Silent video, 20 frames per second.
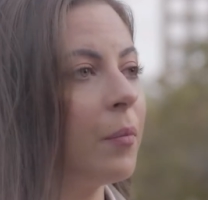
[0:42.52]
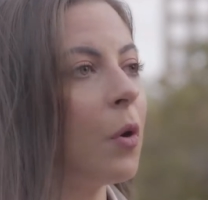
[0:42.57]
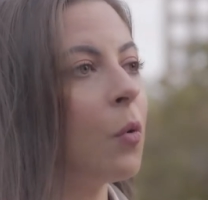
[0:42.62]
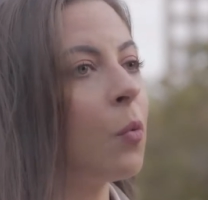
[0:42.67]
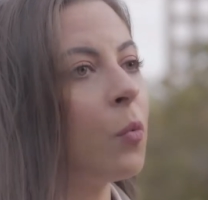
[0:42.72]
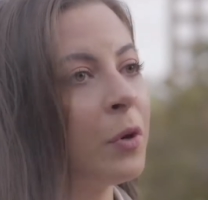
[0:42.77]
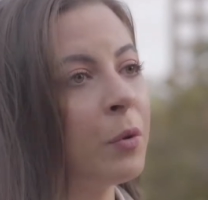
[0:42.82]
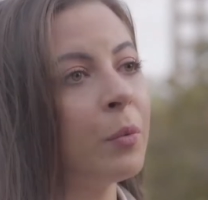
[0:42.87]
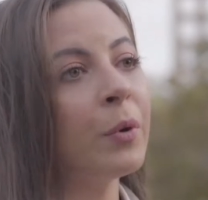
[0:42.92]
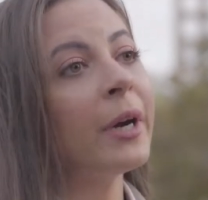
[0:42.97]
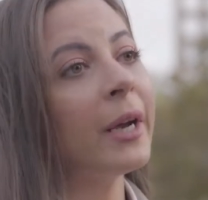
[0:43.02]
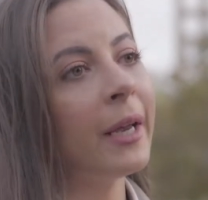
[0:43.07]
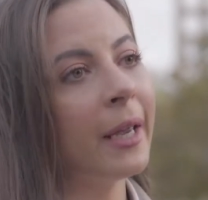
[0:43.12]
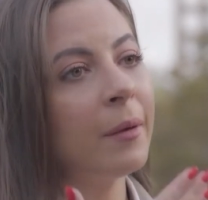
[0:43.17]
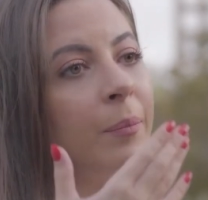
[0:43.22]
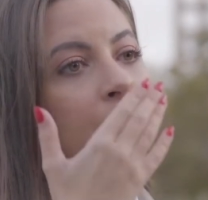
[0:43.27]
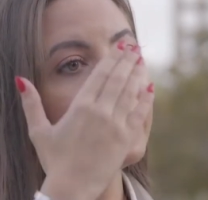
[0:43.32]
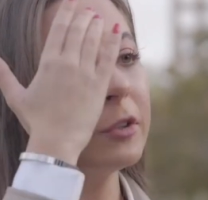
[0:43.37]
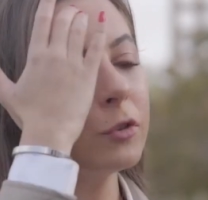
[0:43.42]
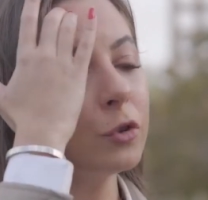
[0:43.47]
We were
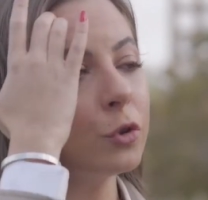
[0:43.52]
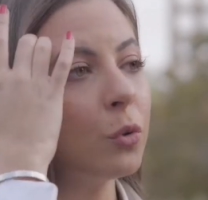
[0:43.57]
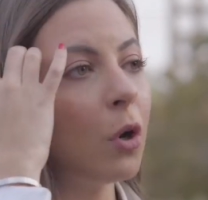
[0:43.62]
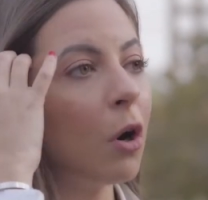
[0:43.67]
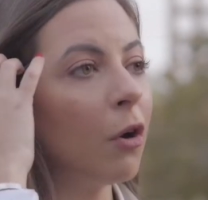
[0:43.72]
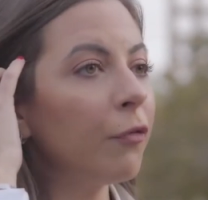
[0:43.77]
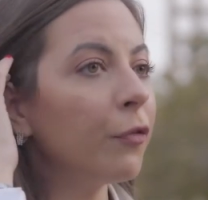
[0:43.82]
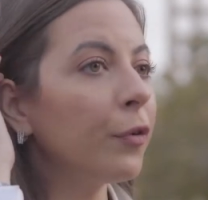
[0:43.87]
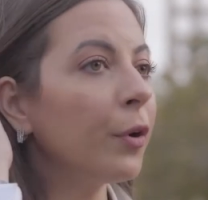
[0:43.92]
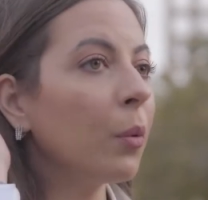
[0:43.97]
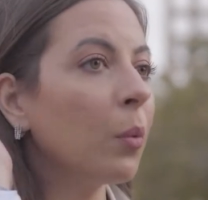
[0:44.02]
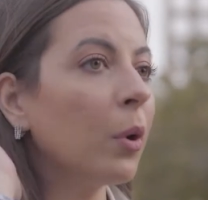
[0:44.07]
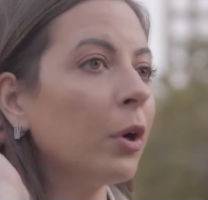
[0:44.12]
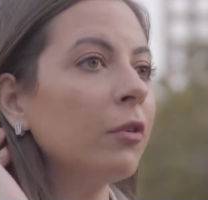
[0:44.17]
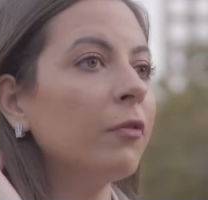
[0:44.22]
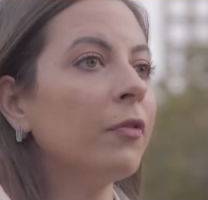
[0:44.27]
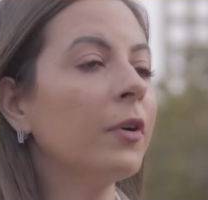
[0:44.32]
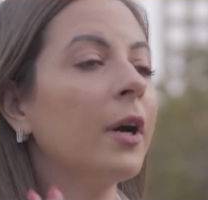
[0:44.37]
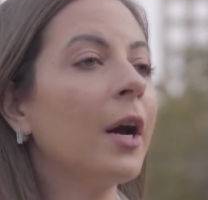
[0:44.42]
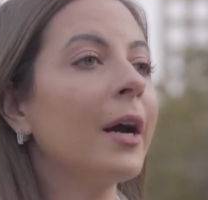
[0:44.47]
able to offer a
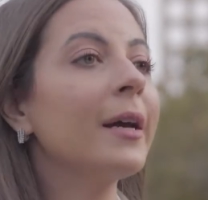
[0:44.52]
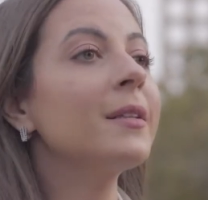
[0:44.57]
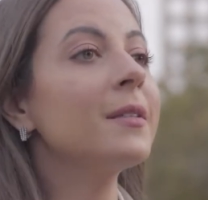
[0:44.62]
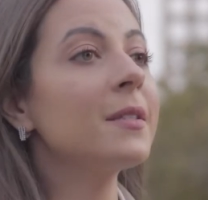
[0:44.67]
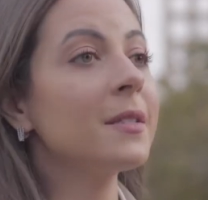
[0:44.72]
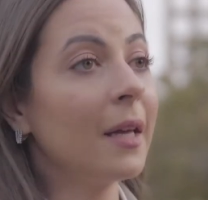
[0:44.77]
one-of-a-kind